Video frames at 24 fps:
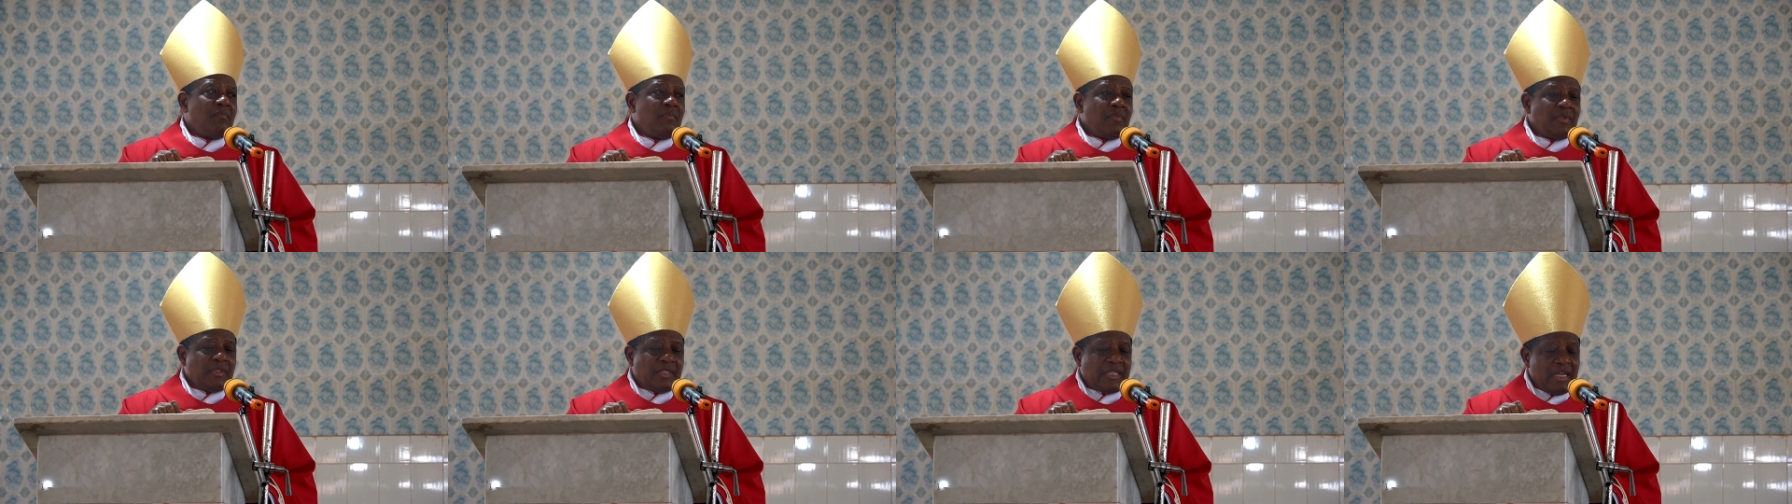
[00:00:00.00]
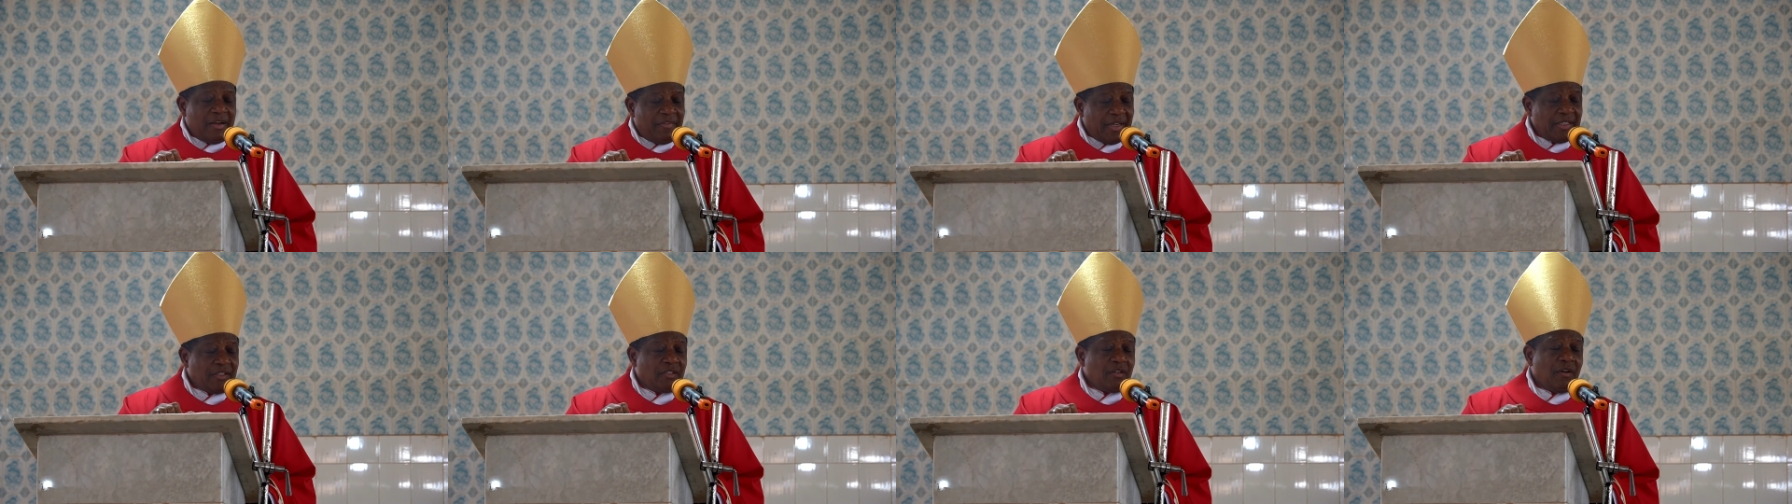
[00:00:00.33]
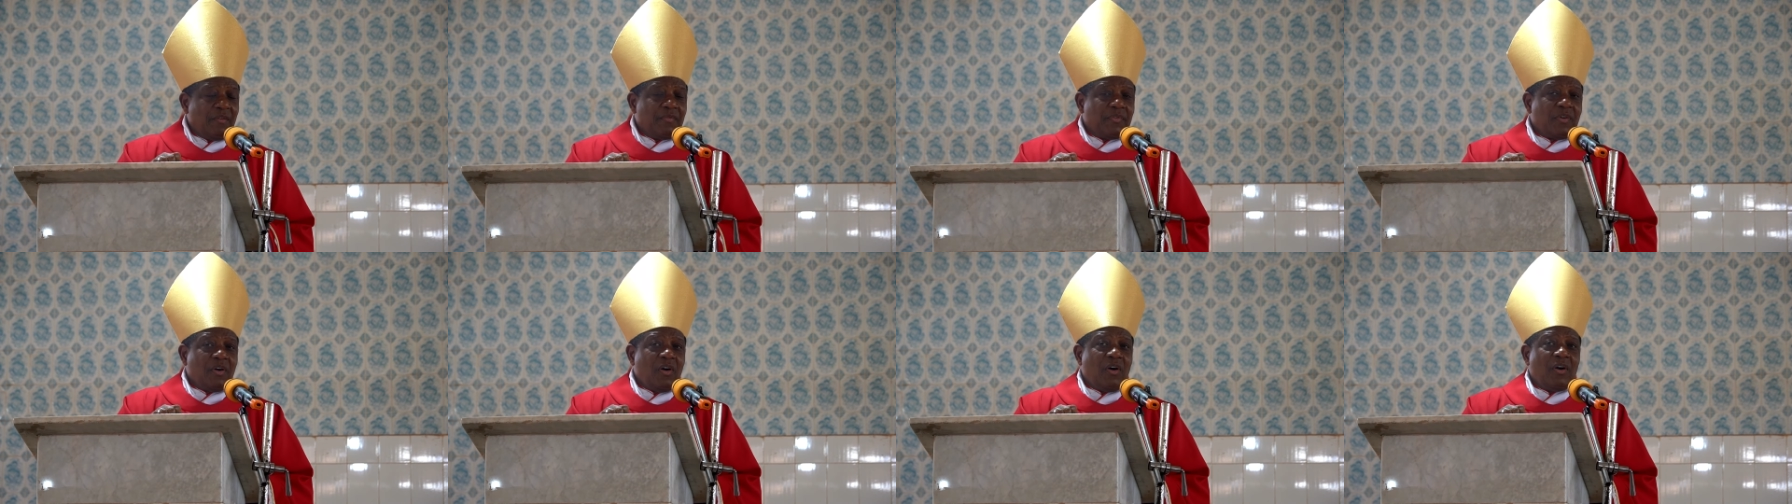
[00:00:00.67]
servant
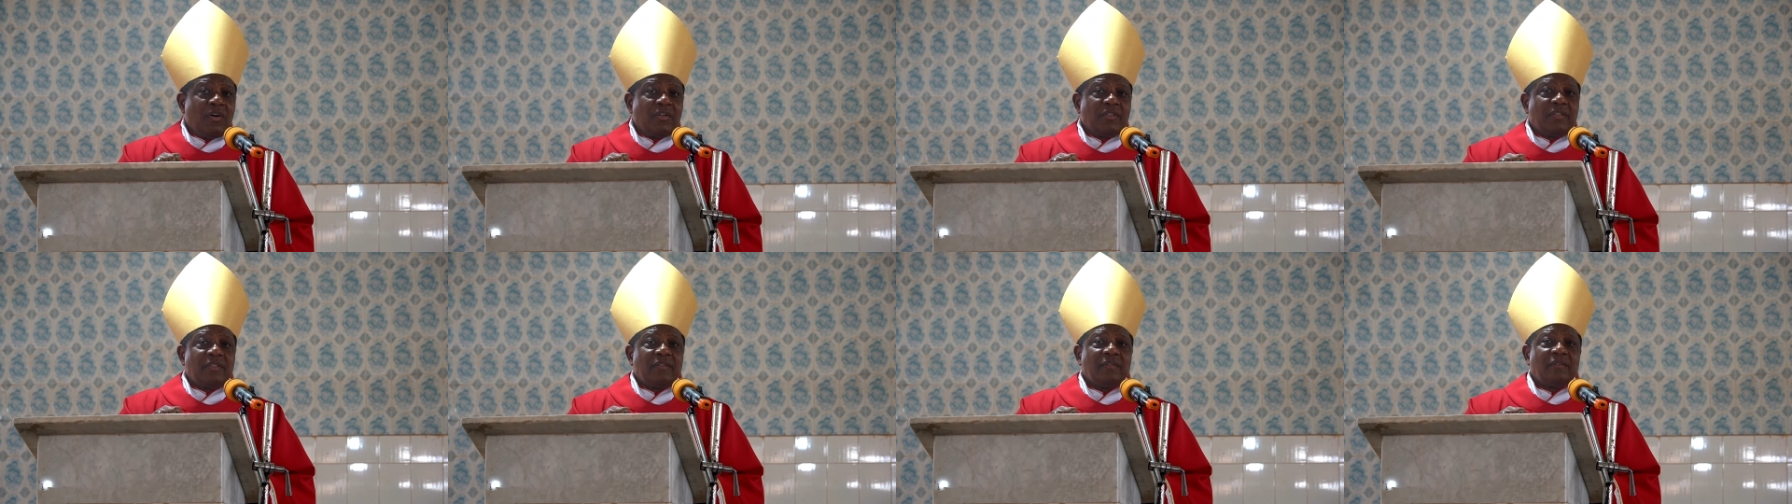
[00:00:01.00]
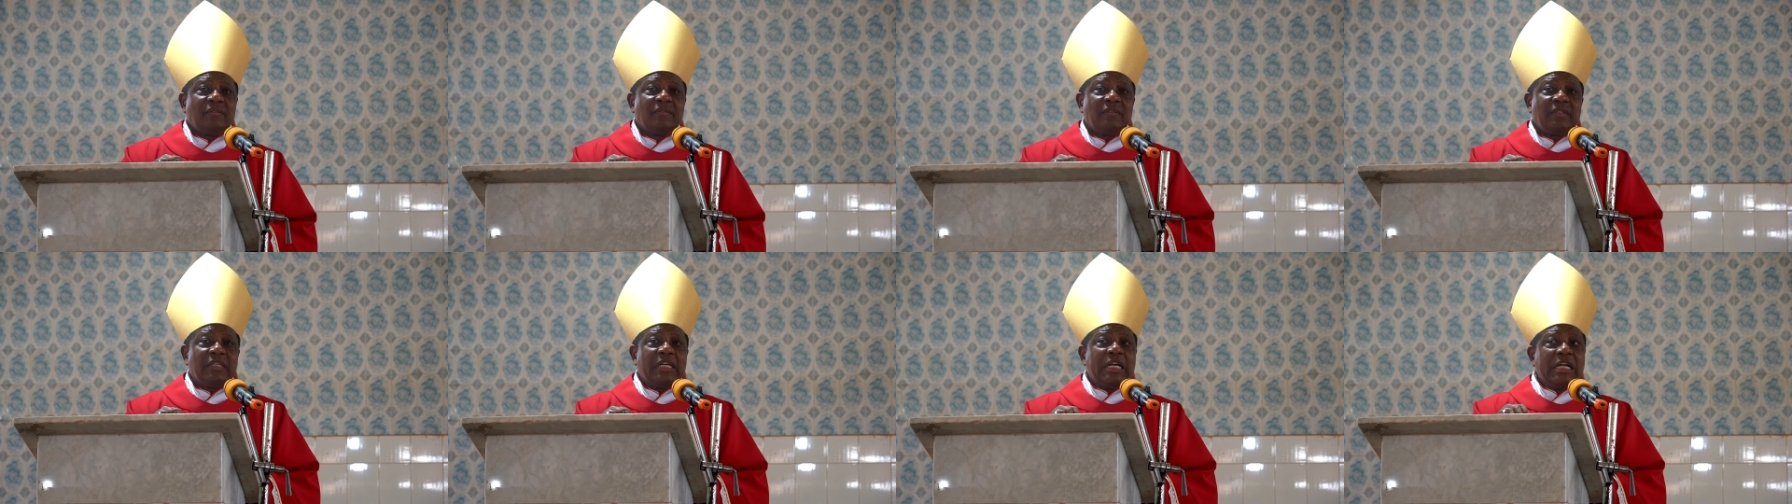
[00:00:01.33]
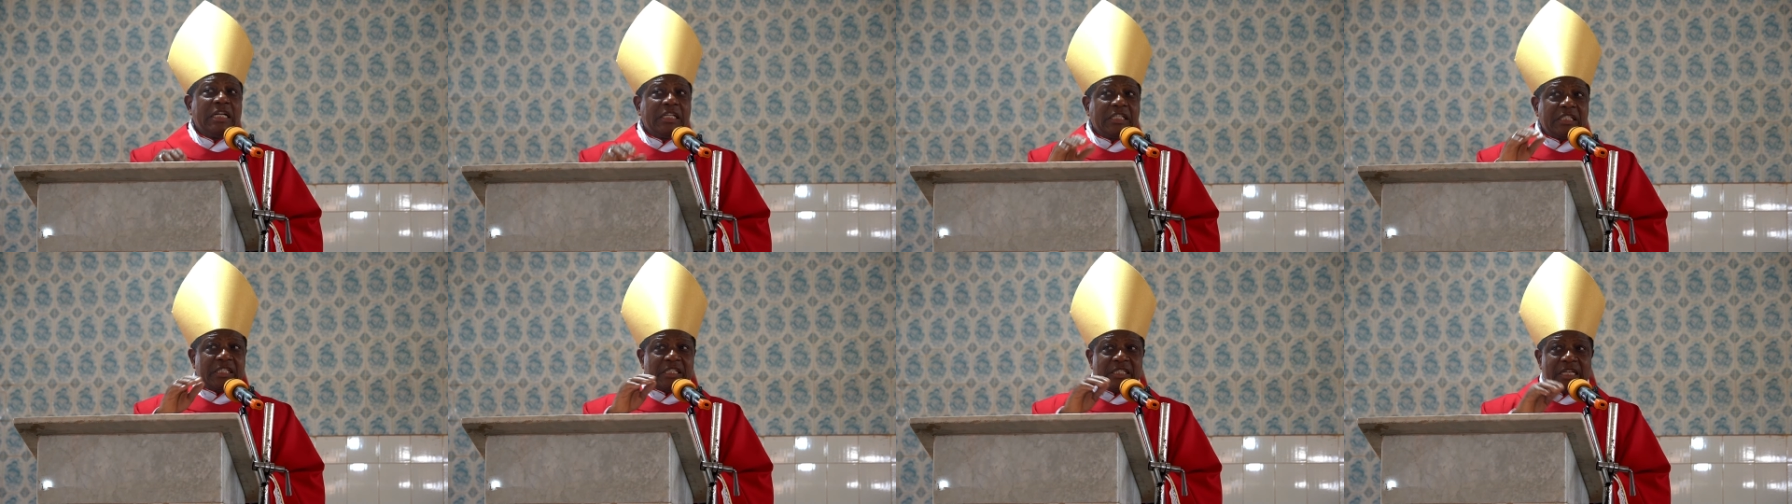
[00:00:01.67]
of God,
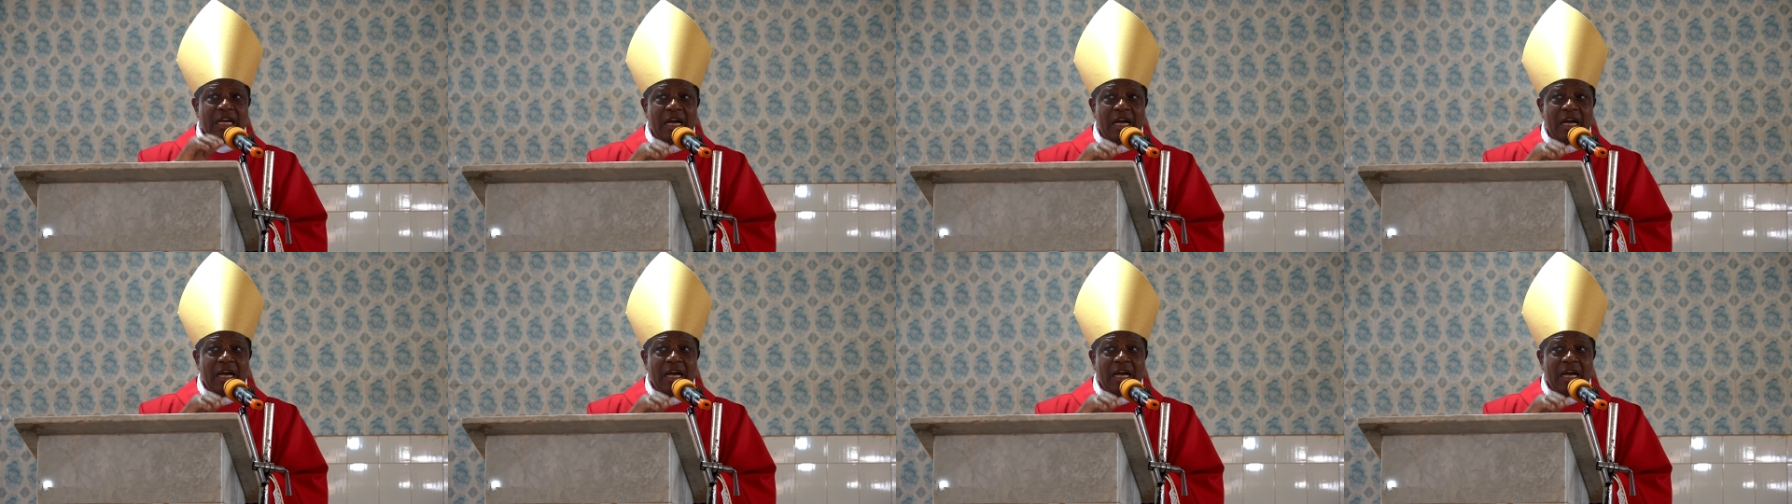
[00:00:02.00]
each